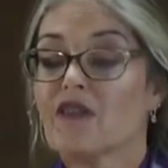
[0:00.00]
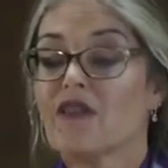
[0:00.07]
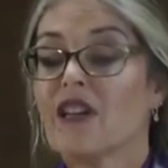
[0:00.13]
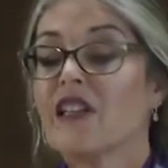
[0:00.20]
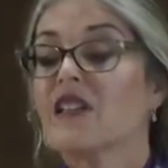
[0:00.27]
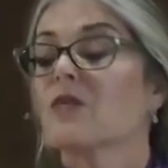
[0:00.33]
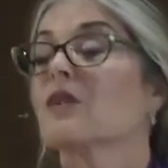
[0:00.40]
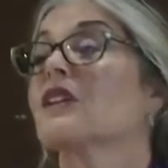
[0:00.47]

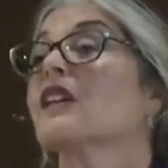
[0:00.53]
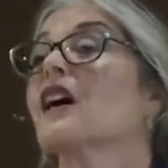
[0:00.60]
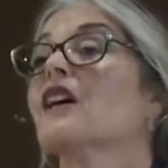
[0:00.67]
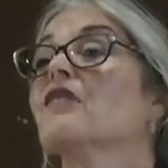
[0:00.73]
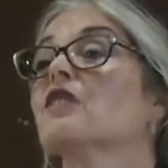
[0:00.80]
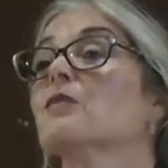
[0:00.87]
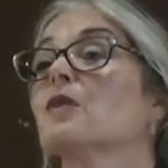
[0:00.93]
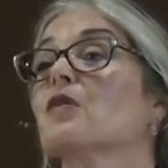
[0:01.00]
faced with
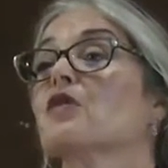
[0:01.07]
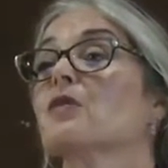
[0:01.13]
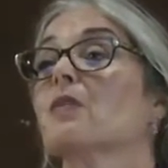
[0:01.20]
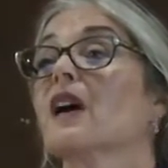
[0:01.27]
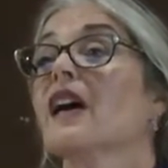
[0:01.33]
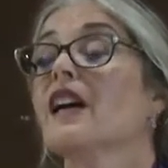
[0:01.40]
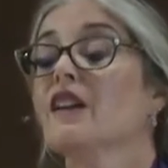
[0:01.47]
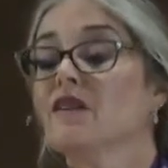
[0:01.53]
life's most
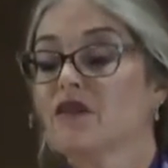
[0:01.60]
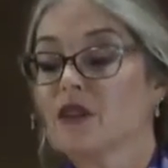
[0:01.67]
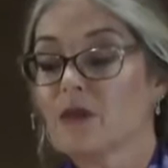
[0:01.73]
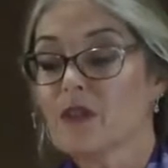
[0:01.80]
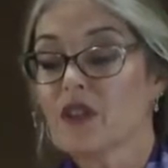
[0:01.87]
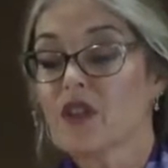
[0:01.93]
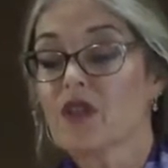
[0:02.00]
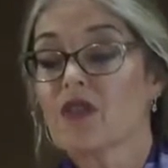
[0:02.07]
painful
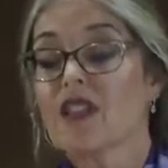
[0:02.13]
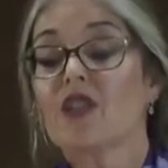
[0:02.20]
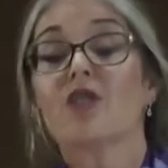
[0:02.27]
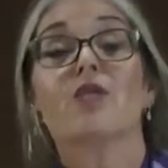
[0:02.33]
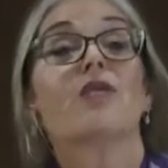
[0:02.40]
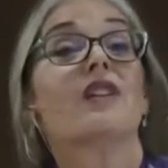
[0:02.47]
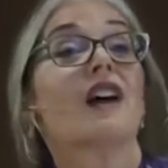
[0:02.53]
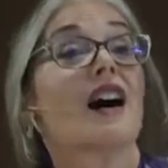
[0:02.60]

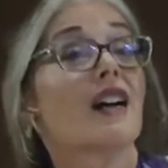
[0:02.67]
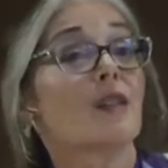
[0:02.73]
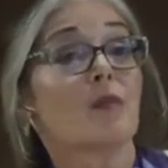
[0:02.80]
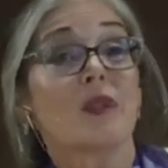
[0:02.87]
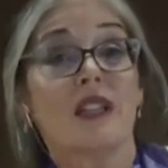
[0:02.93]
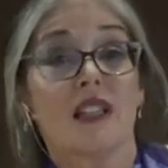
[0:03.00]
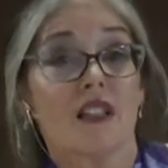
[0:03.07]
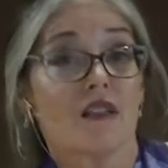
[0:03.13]
mysteries to not
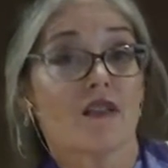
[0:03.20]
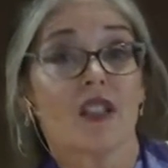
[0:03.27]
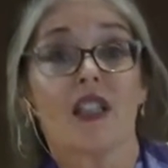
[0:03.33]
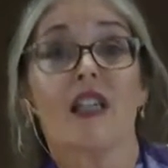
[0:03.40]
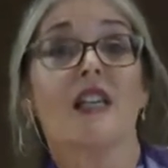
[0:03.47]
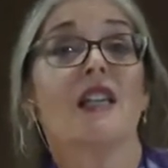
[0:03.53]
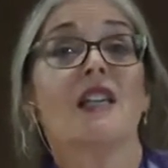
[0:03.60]
be given